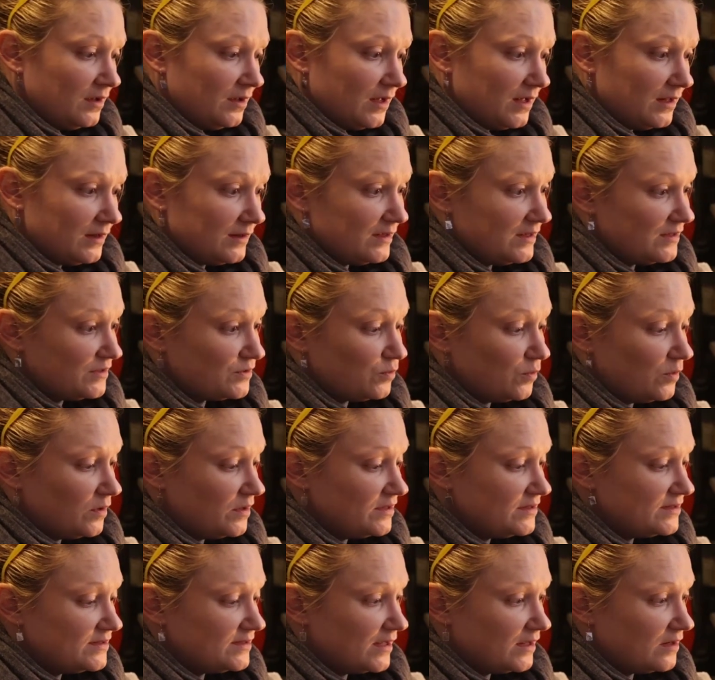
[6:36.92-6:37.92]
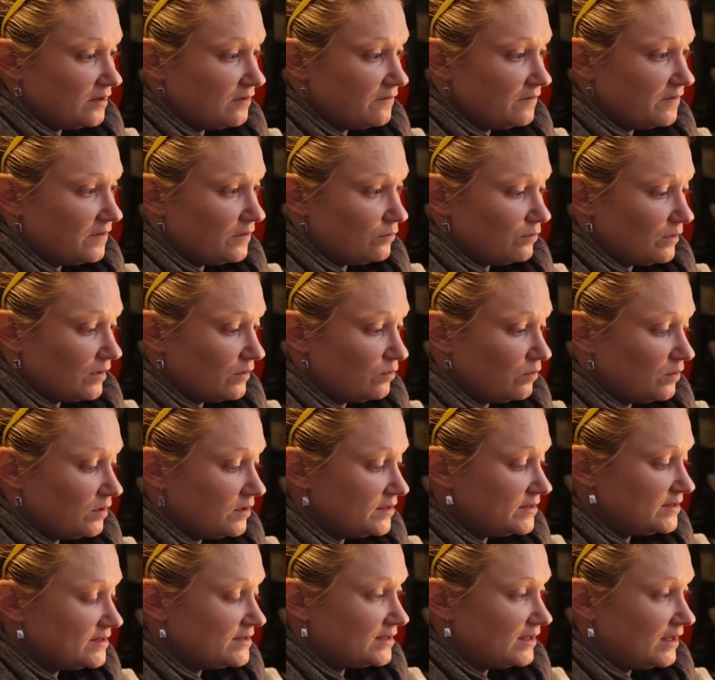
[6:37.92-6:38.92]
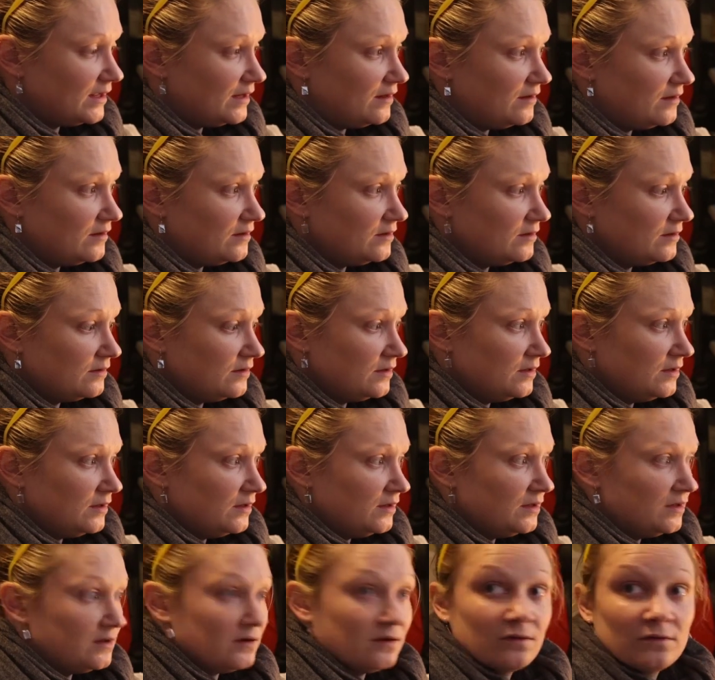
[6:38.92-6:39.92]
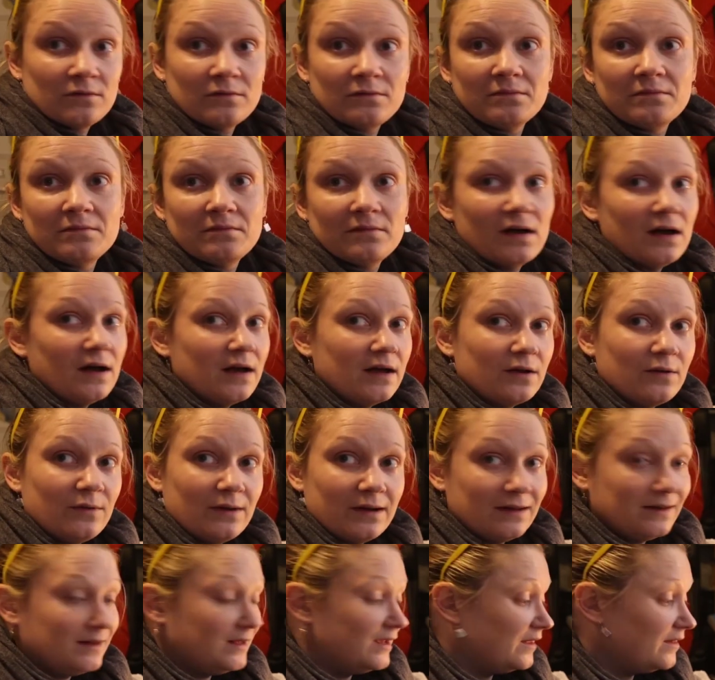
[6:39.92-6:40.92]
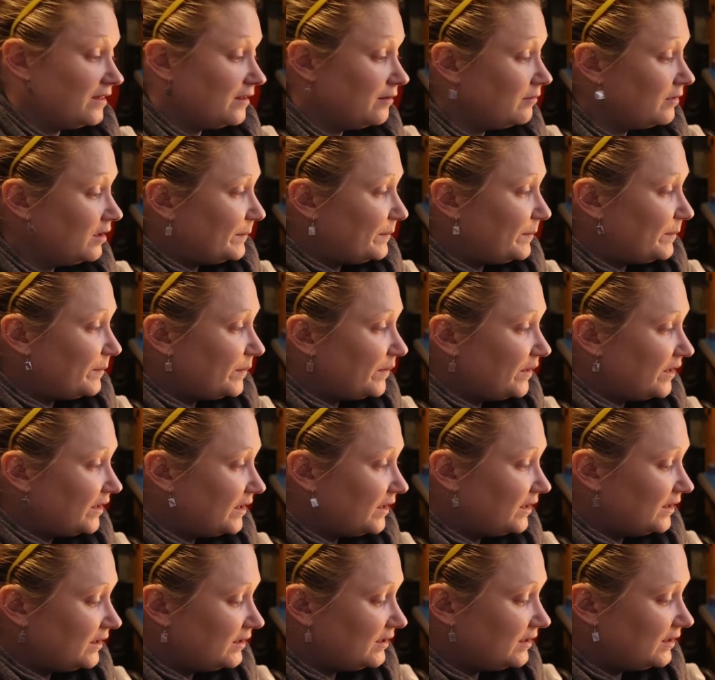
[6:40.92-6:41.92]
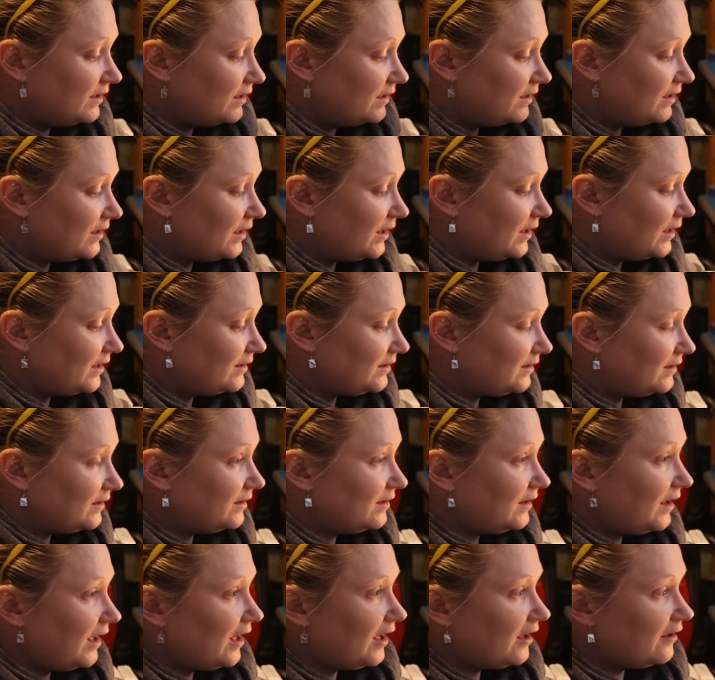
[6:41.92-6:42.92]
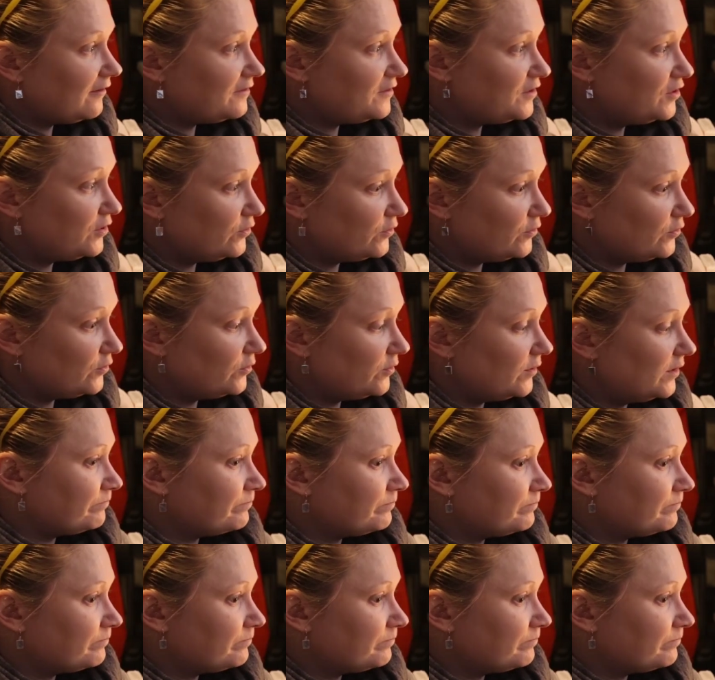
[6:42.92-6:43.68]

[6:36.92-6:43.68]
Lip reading: at least one set of the red ones, and you know, I quite like them. But I did have to